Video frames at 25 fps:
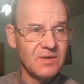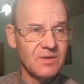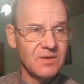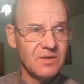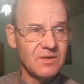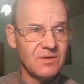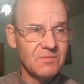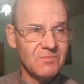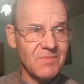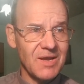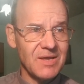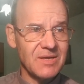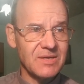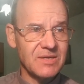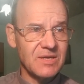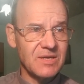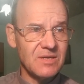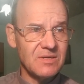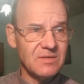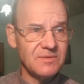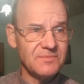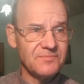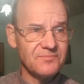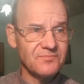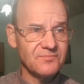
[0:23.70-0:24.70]

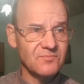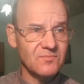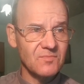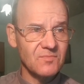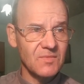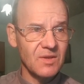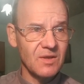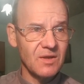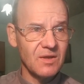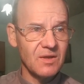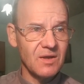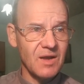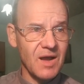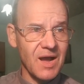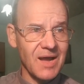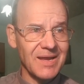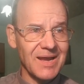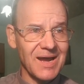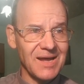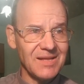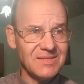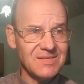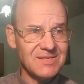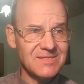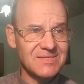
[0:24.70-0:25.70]
Michael, I
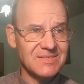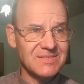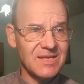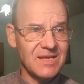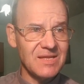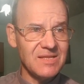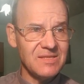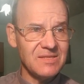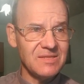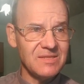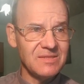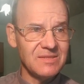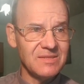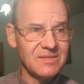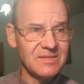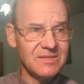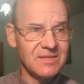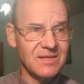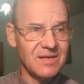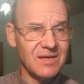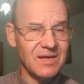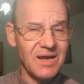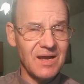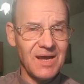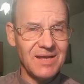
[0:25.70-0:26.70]

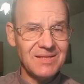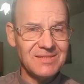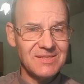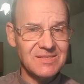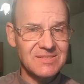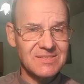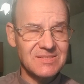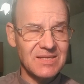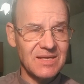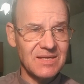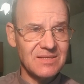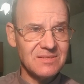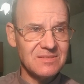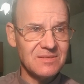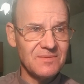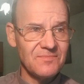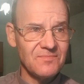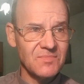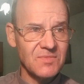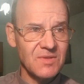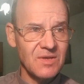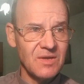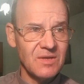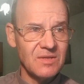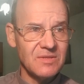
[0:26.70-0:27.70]
understand
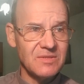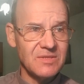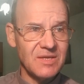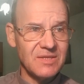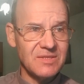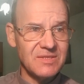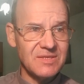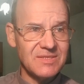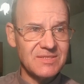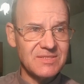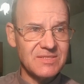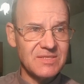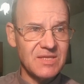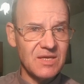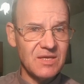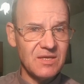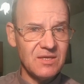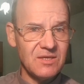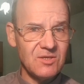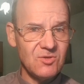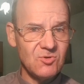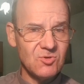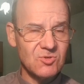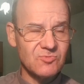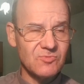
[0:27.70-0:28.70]
that it's the
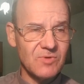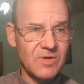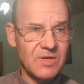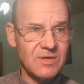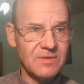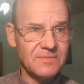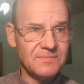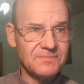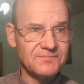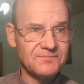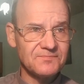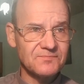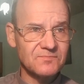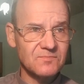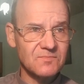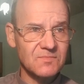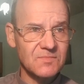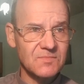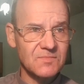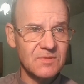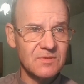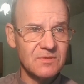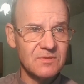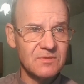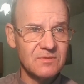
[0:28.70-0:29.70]
usual.
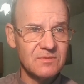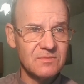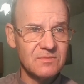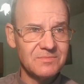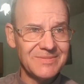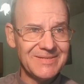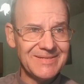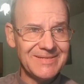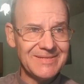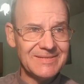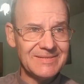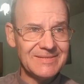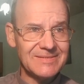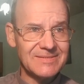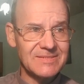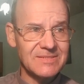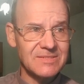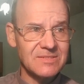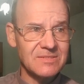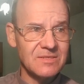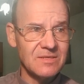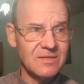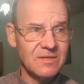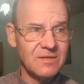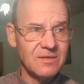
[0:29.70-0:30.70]

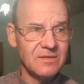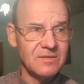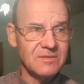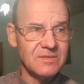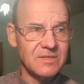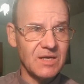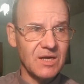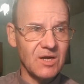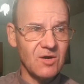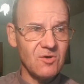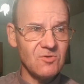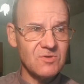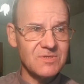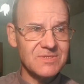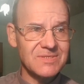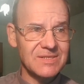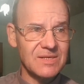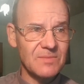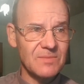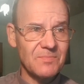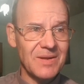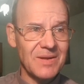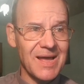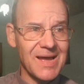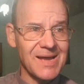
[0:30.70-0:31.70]
Please, the horse
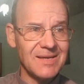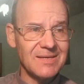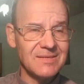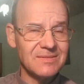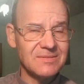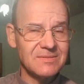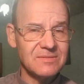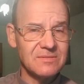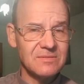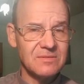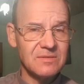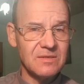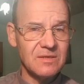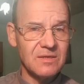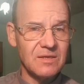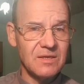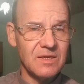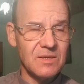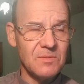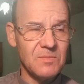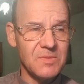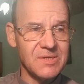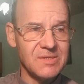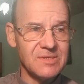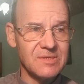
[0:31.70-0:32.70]
replied
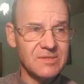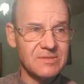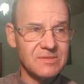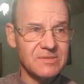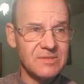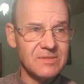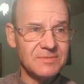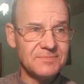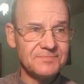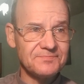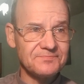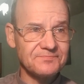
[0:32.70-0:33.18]
immediately.